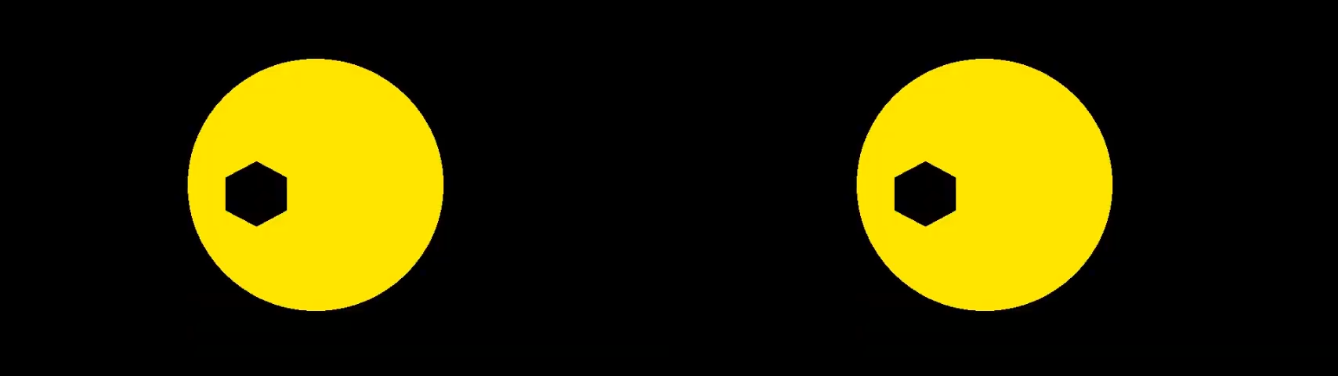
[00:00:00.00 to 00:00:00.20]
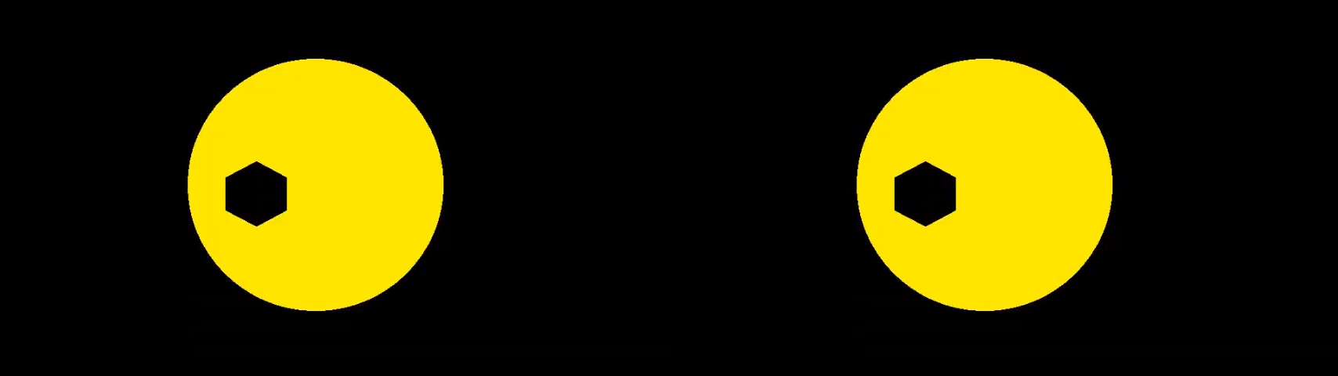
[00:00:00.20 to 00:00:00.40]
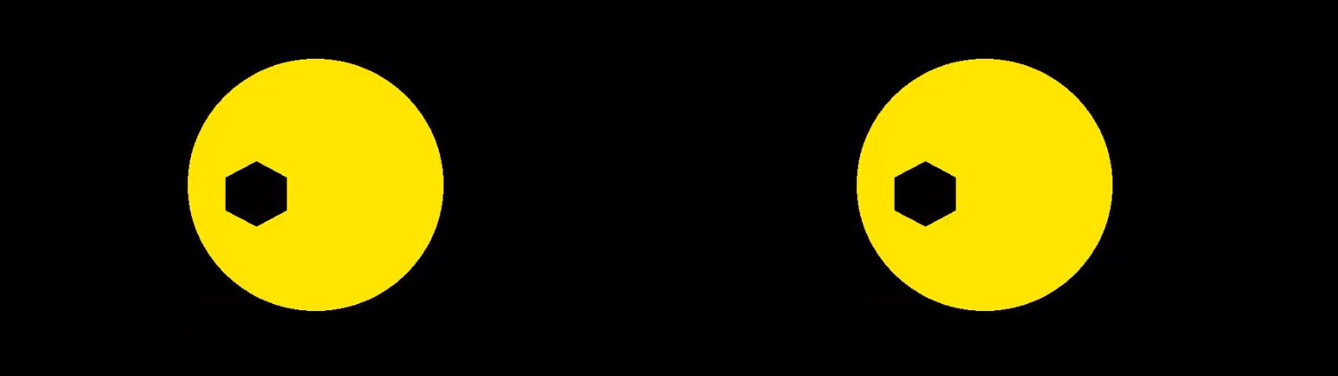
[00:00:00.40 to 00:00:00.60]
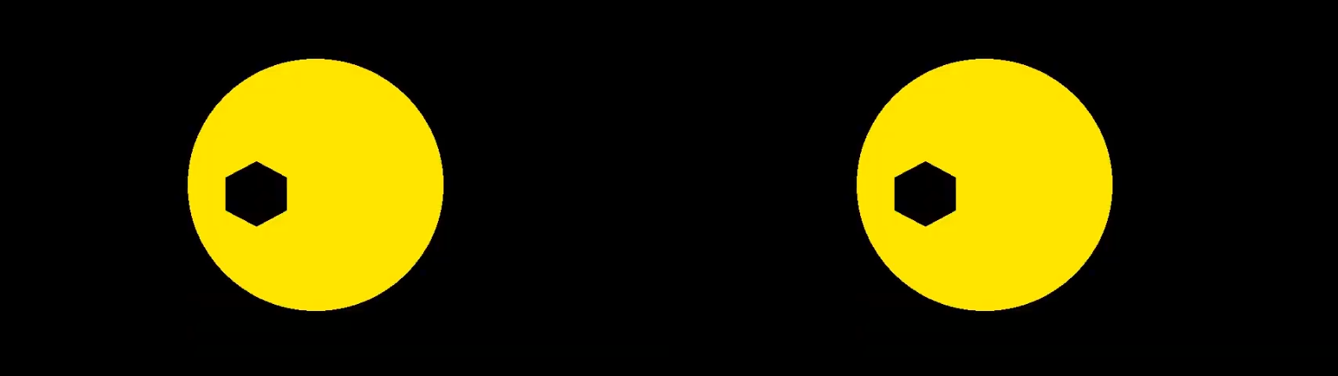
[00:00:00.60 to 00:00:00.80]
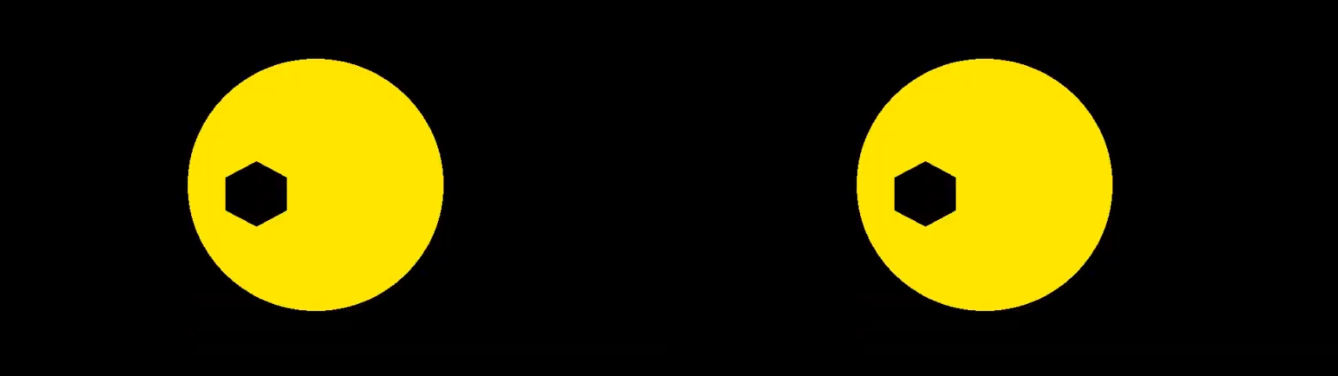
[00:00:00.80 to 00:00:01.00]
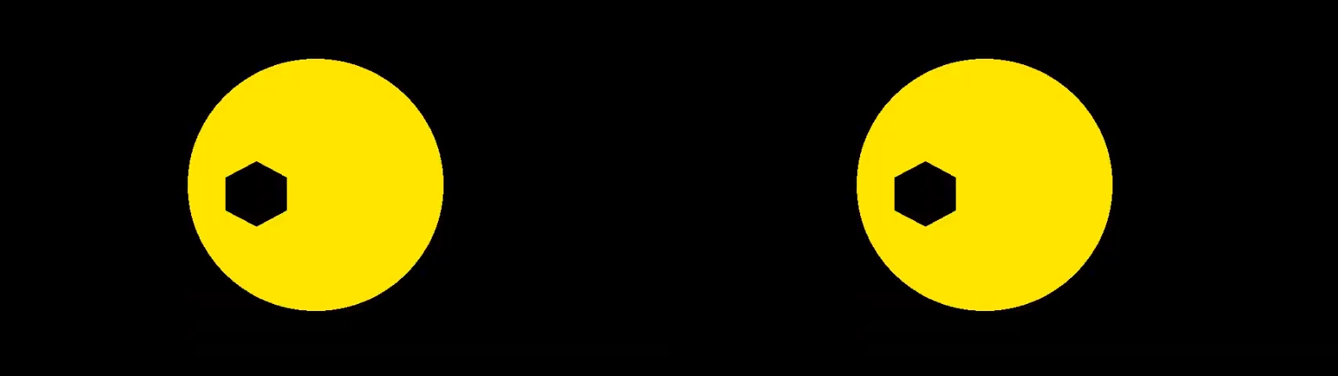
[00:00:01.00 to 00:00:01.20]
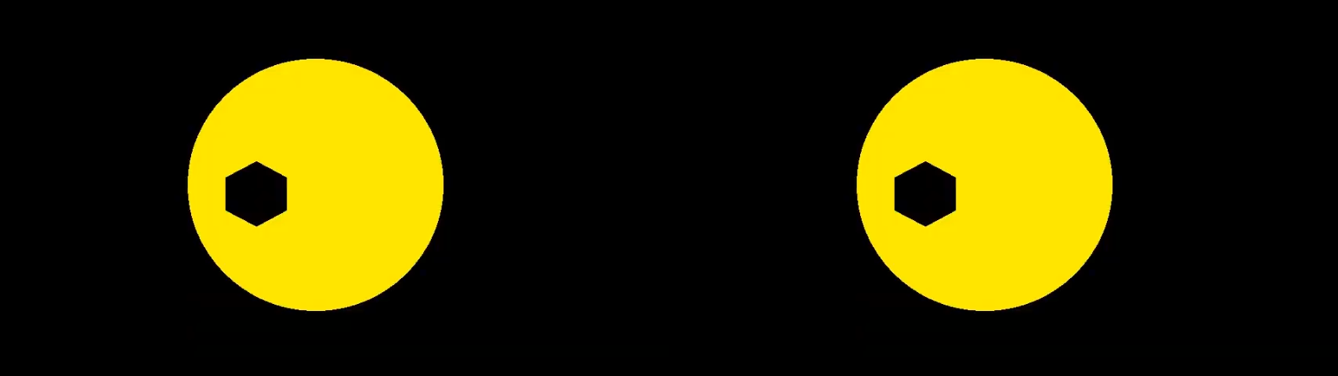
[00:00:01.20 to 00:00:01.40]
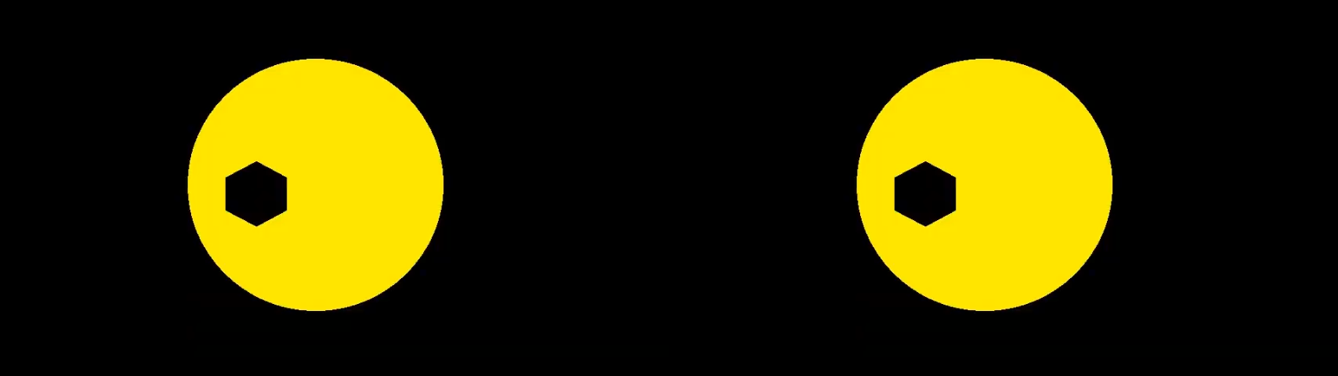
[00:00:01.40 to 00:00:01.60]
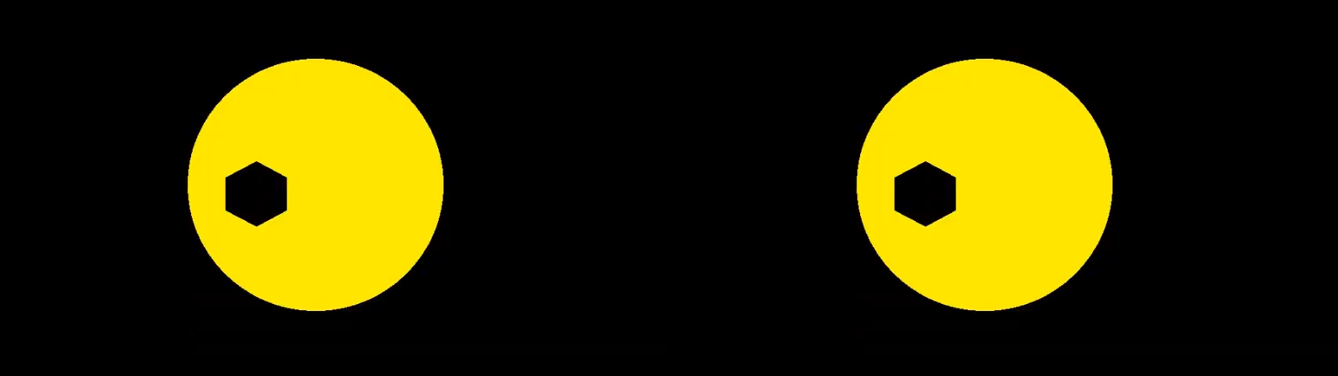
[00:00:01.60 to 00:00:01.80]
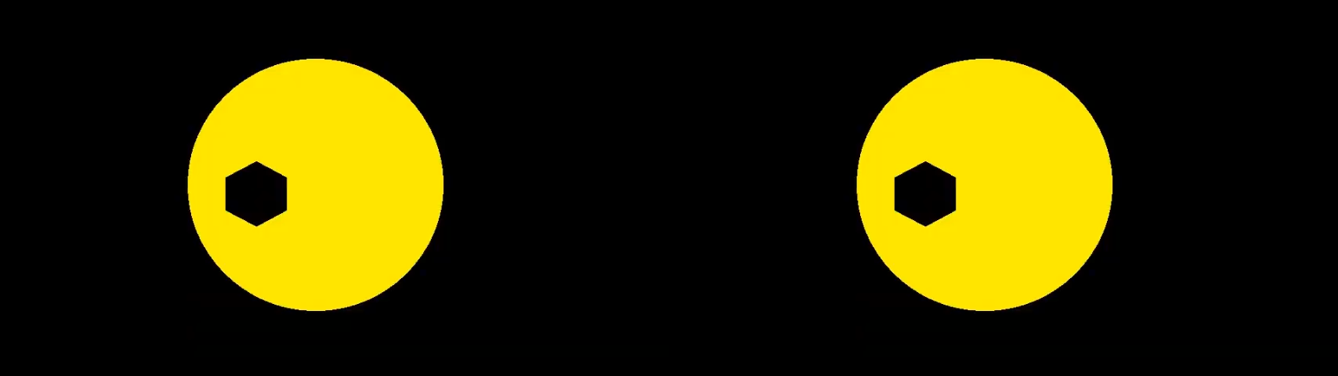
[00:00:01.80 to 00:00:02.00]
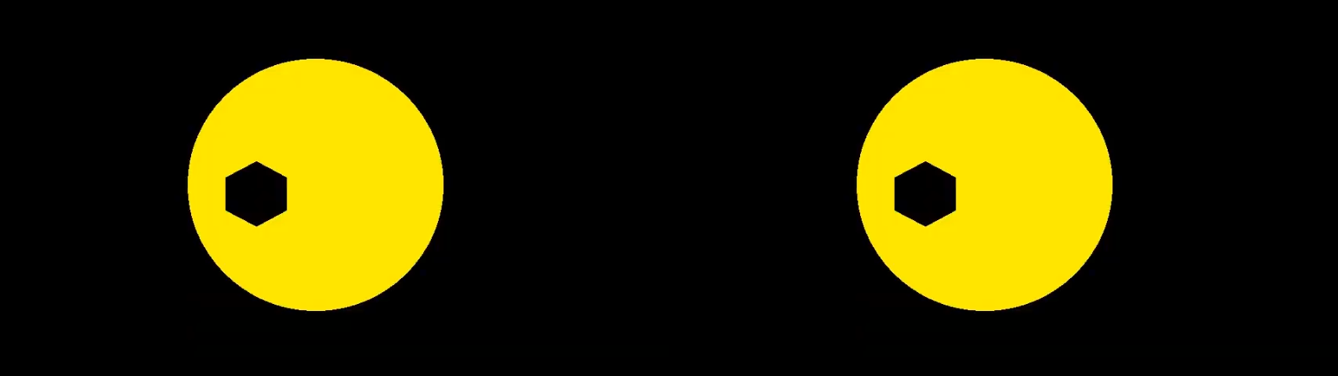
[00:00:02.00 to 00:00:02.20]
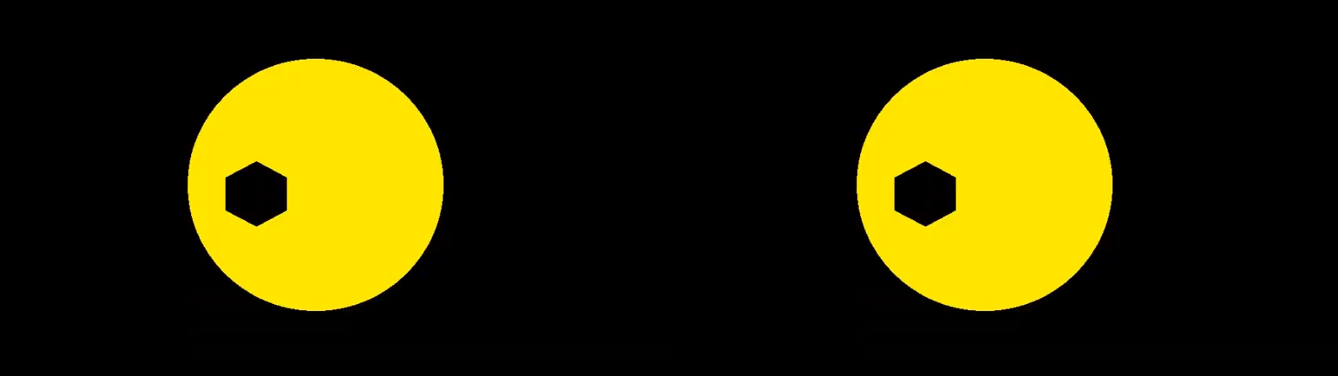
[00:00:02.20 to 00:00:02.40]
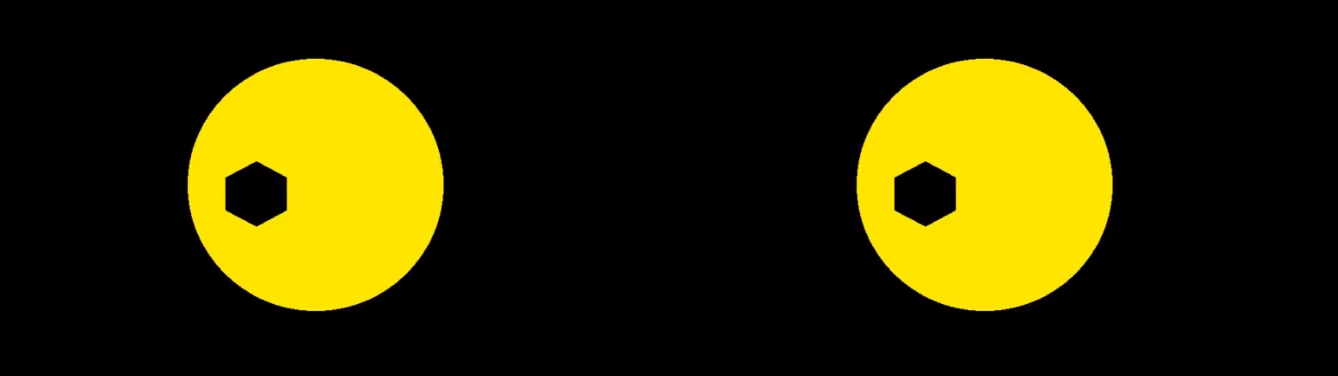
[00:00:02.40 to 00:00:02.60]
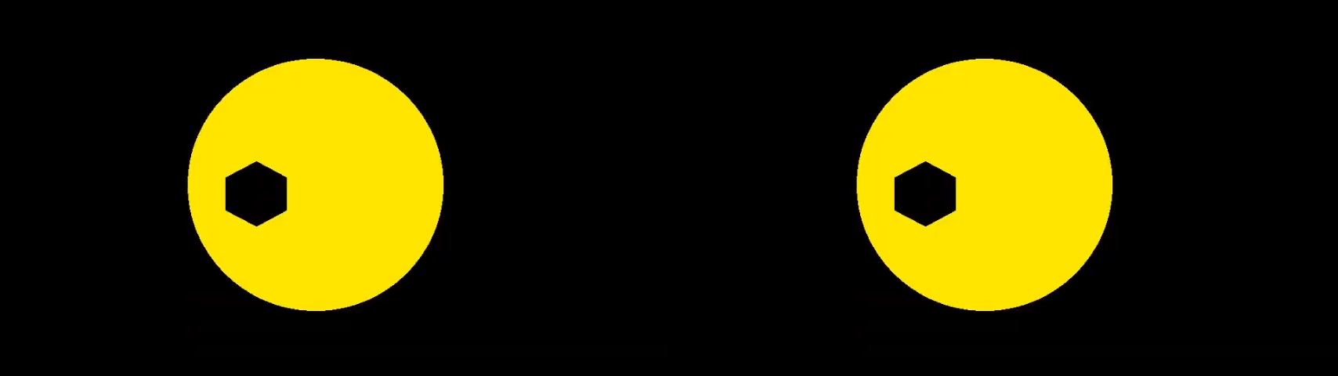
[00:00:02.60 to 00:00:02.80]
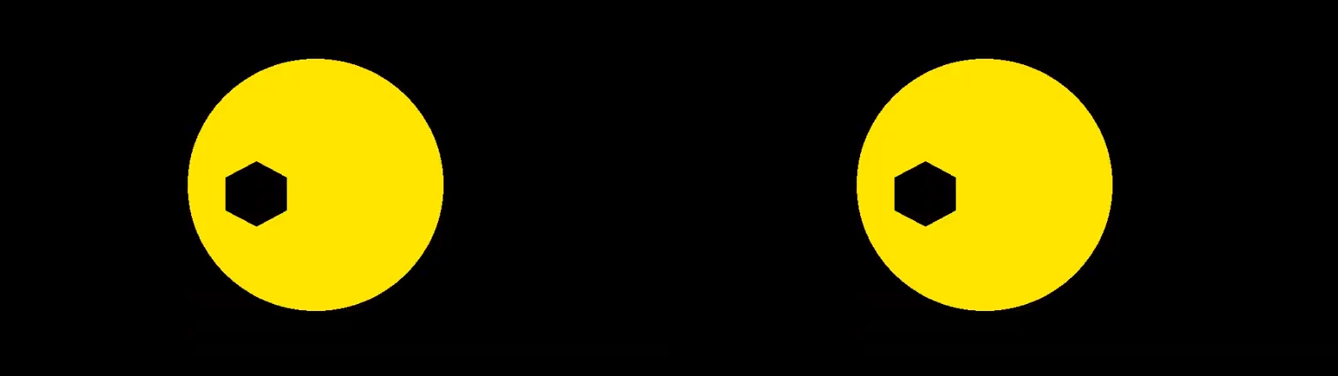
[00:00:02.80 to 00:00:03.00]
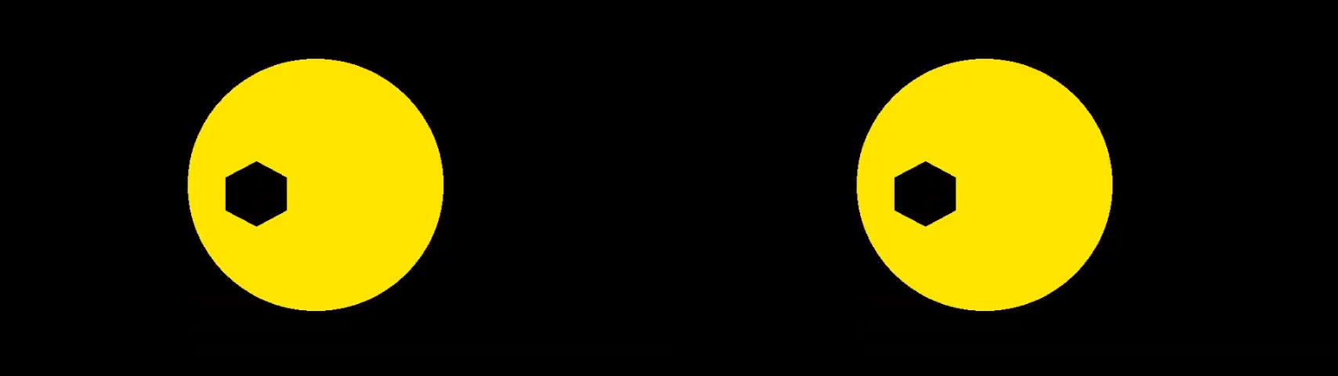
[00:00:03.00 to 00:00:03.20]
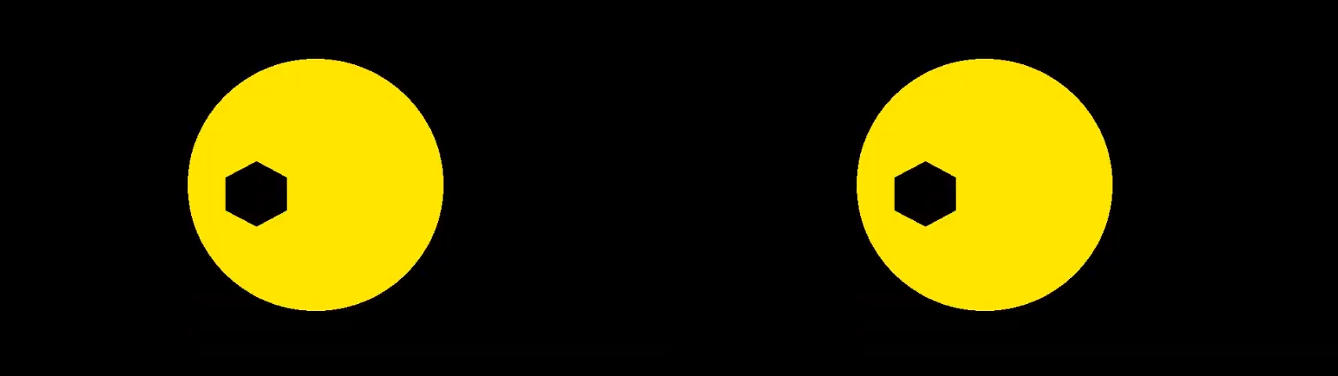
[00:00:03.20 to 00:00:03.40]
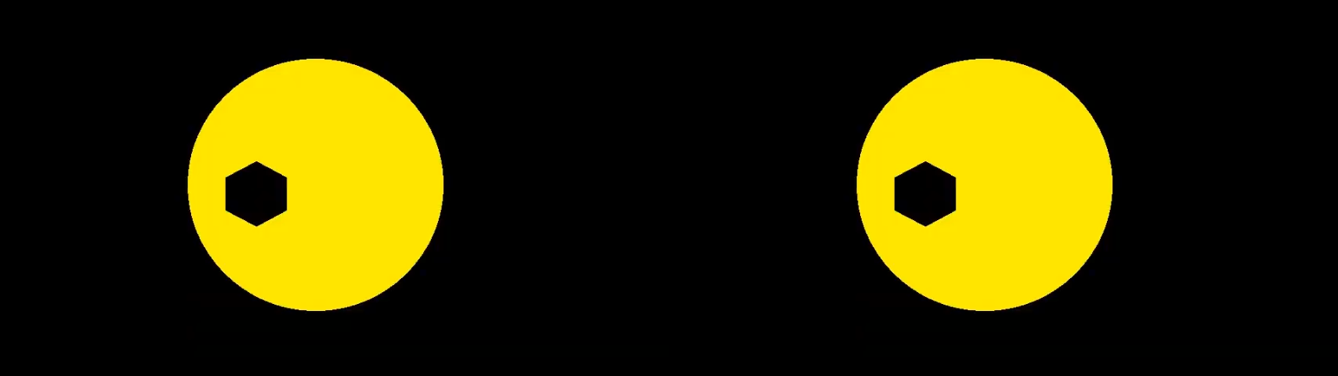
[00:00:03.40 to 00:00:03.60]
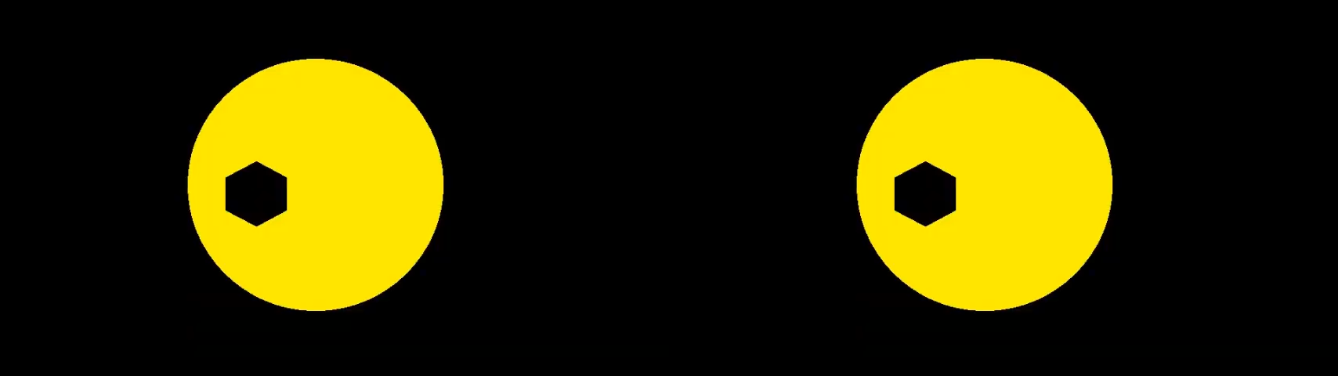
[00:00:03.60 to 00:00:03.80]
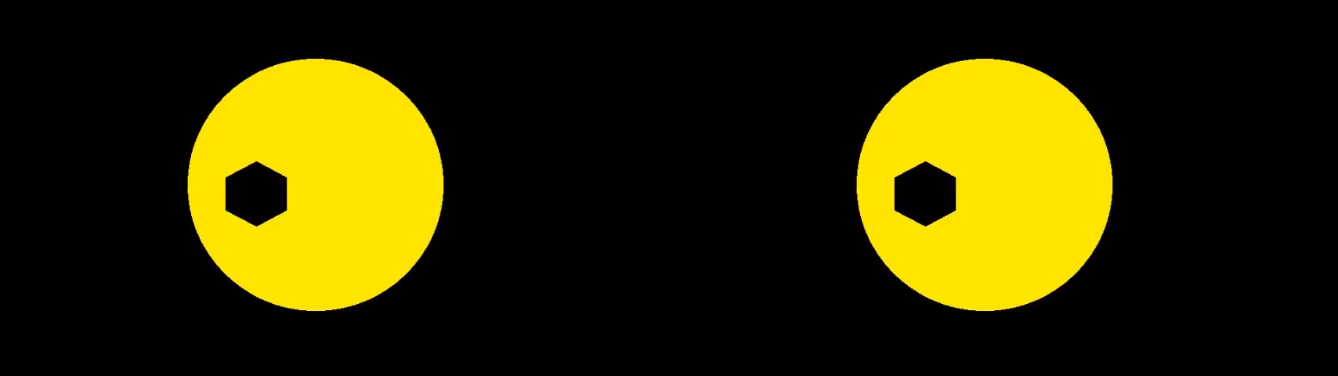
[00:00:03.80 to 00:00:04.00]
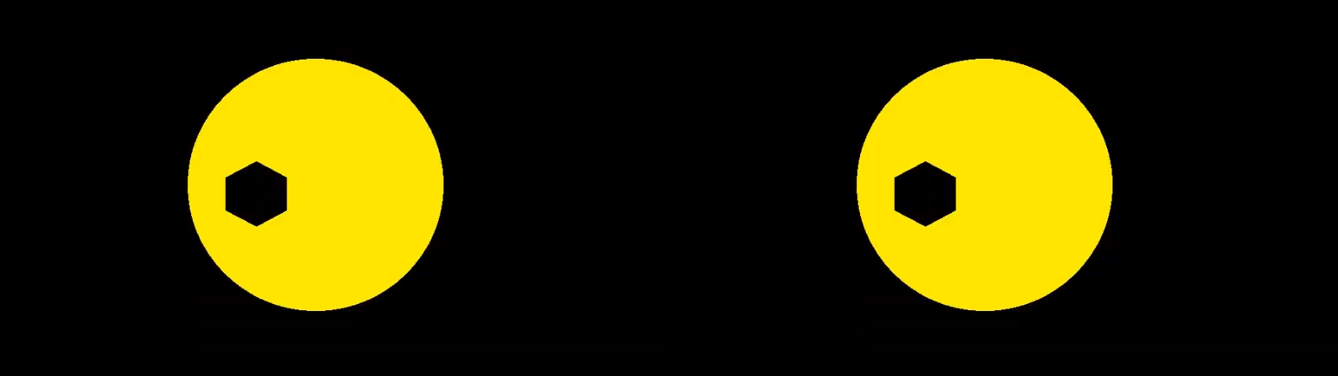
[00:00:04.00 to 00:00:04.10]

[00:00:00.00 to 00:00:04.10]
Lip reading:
(no speaker visible)